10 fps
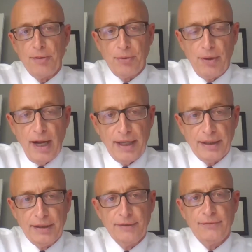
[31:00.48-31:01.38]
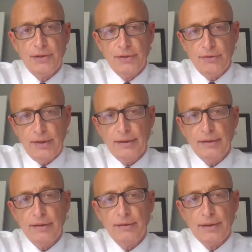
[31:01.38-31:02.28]
prerogative to do that.
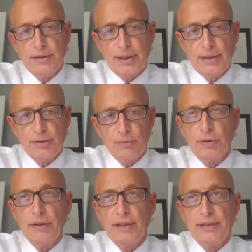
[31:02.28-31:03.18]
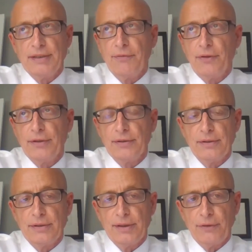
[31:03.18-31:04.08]
It's a really different
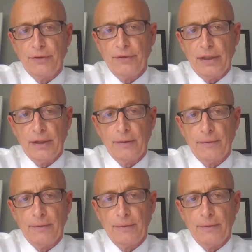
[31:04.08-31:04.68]
thing.